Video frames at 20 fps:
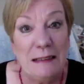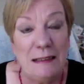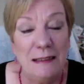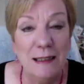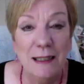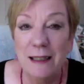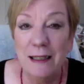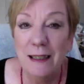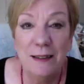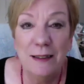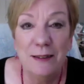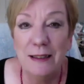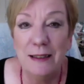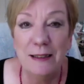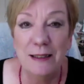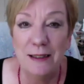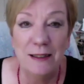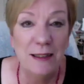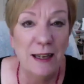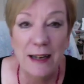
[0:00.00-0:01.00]
it
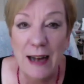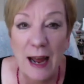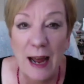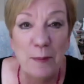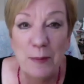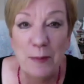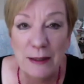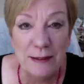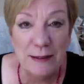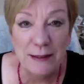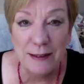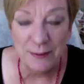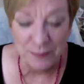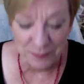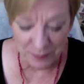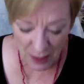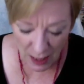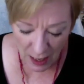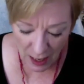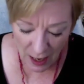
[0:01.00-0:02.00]
happens.
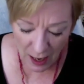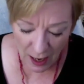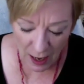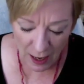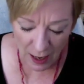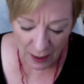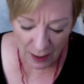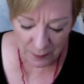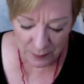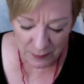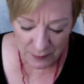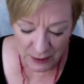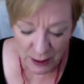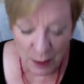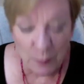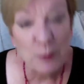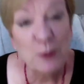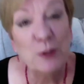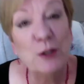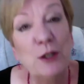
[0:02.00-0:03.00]

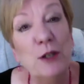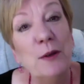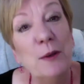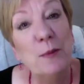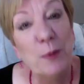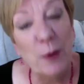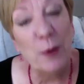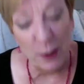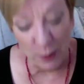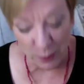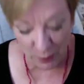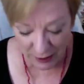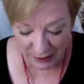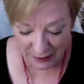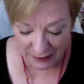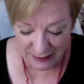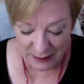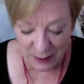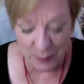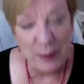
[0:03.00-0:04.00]
Number 2 in
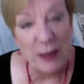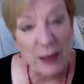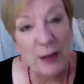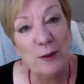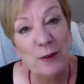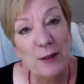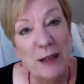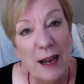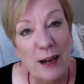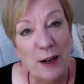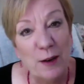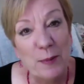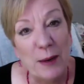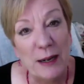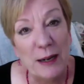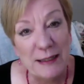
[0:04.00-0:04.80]
priority is The Better Liar by